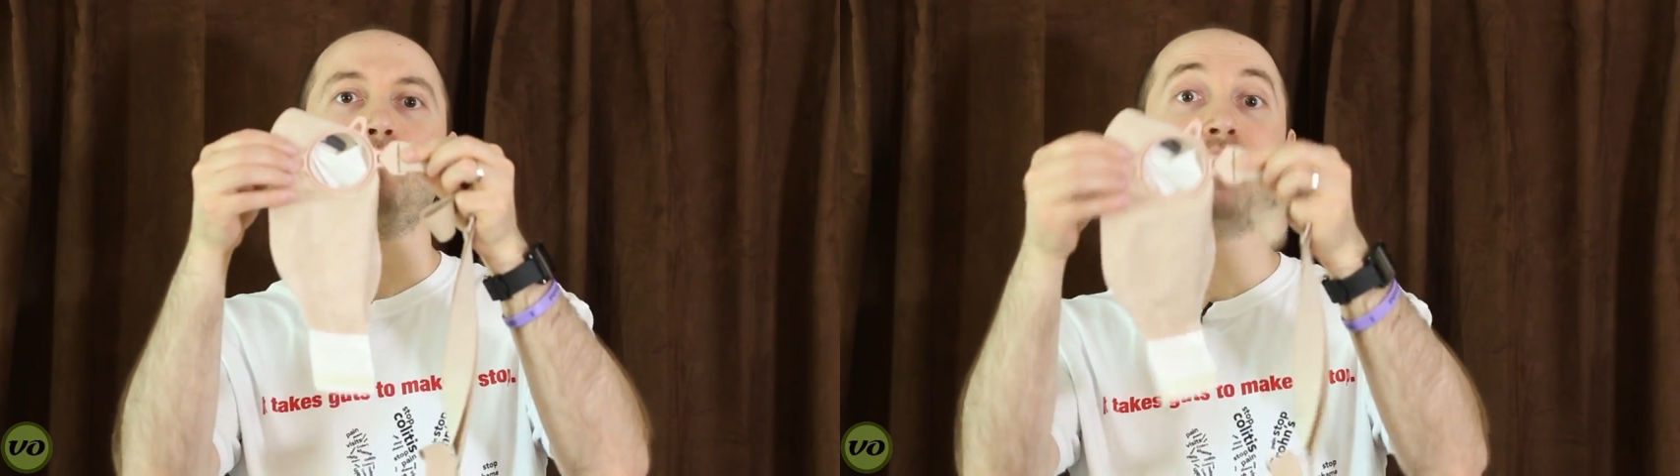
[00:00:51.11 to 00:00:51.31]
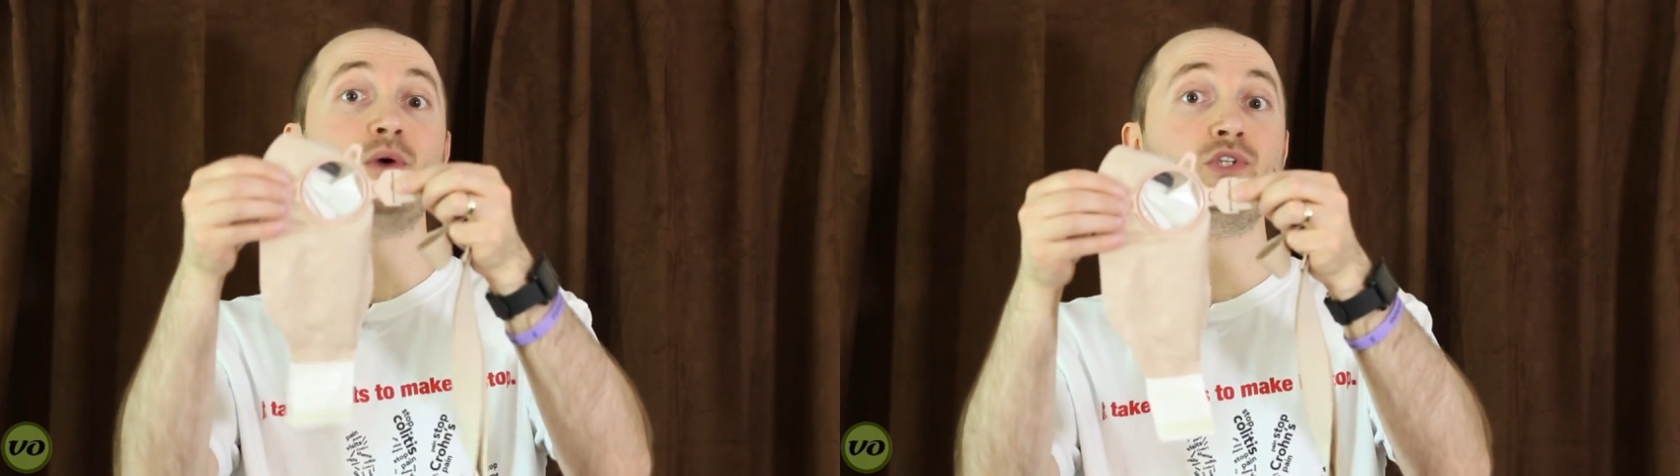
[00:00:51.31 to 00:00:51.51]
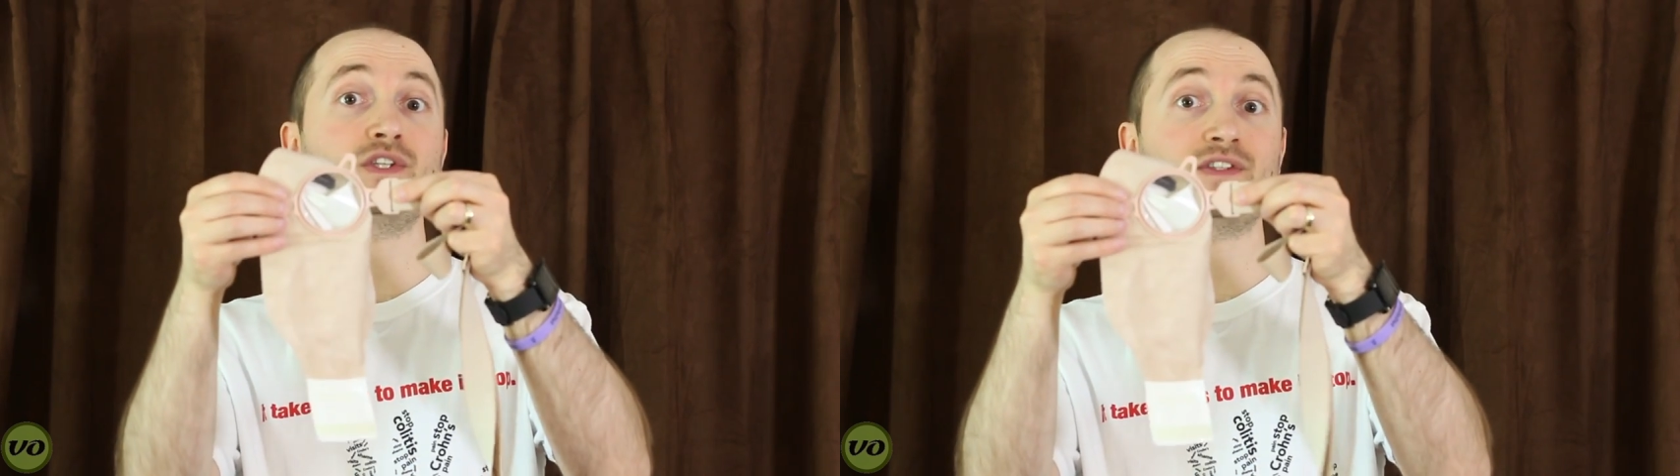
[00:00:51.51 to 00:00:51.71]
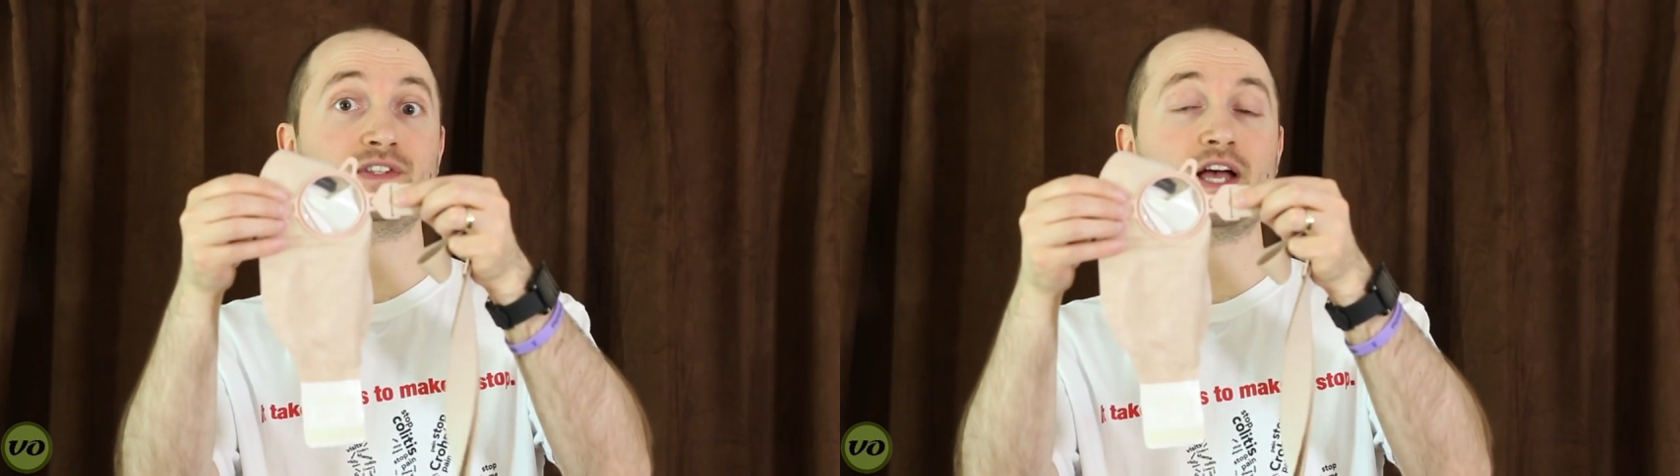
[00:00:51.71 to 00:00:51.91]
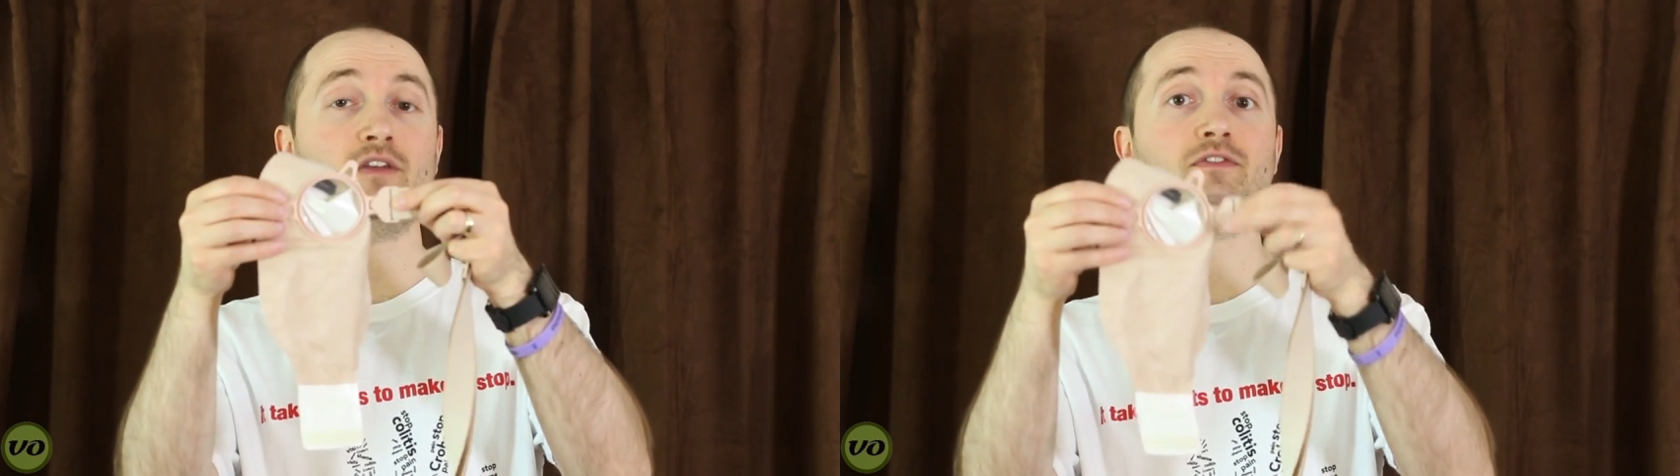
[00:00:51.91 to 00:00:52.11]
pouch
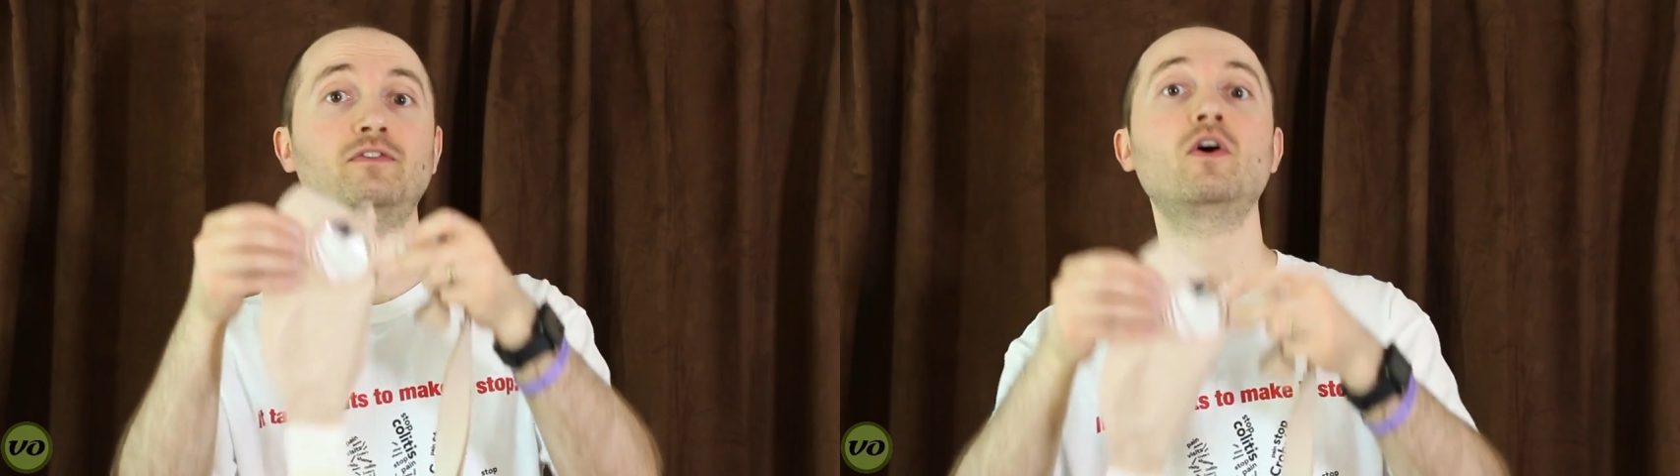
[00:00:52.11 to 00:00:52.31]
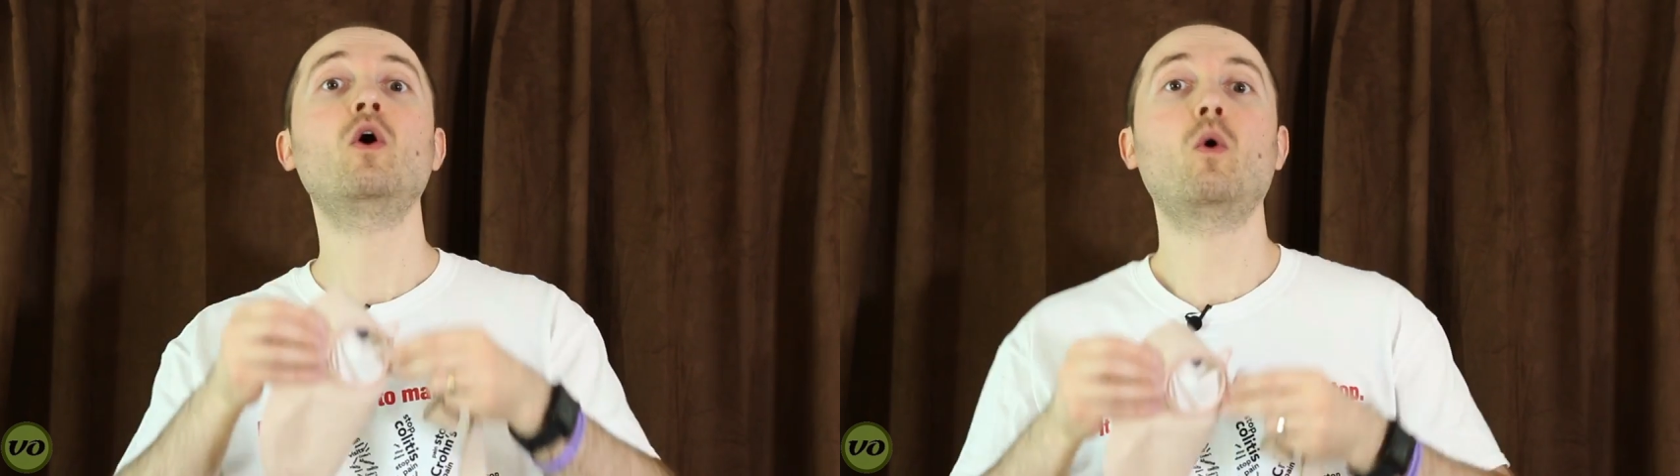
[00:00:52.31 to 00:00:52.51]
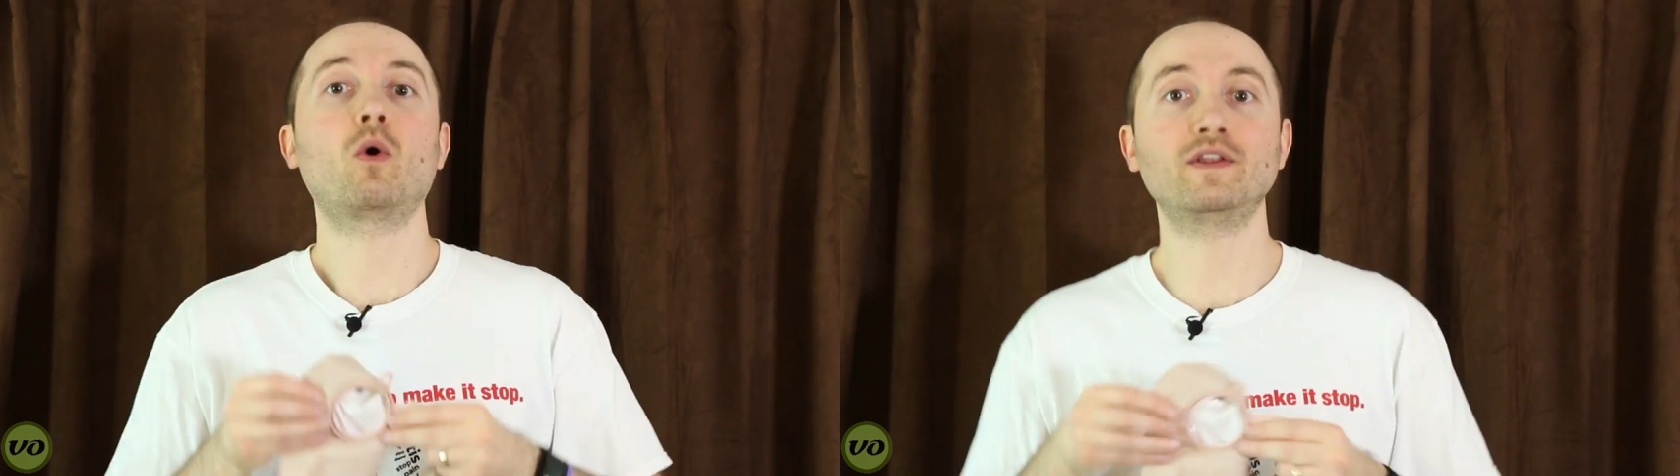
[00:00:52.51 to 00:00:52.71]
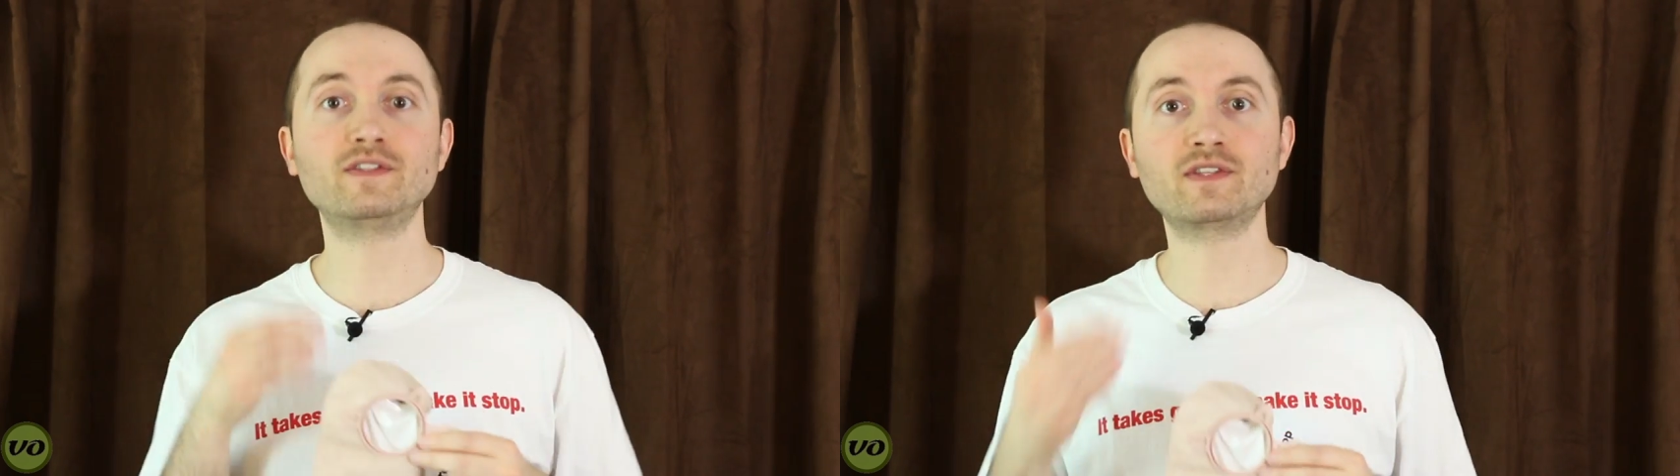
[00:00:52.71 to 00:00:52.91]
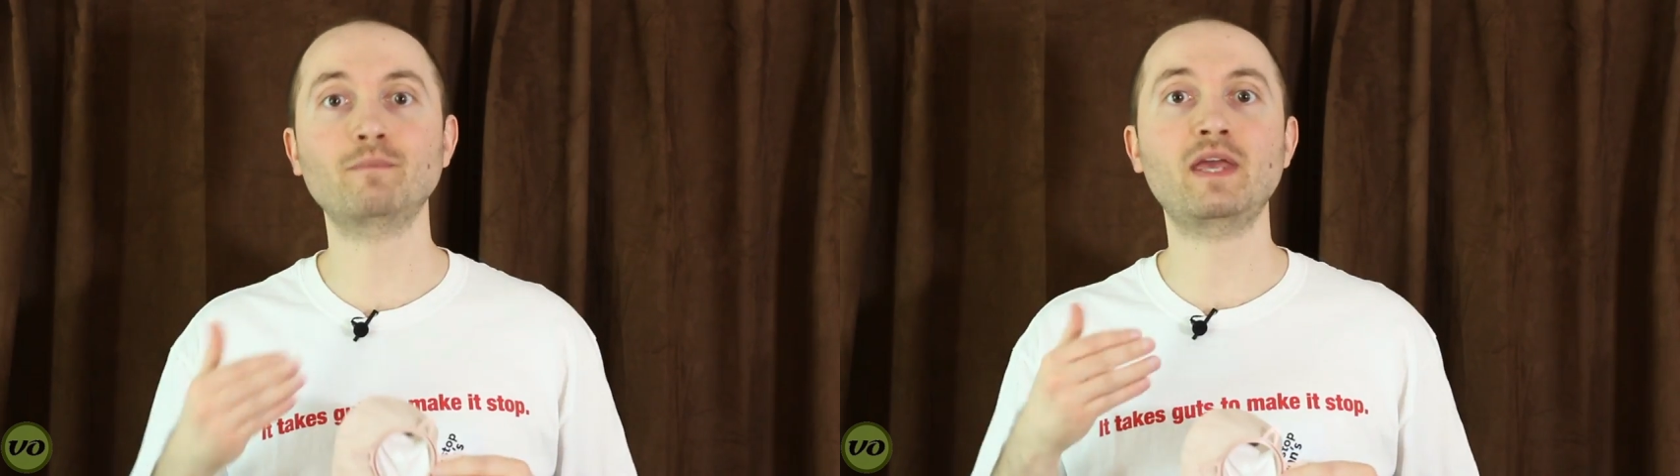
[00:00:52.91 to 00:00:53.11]
itself or in some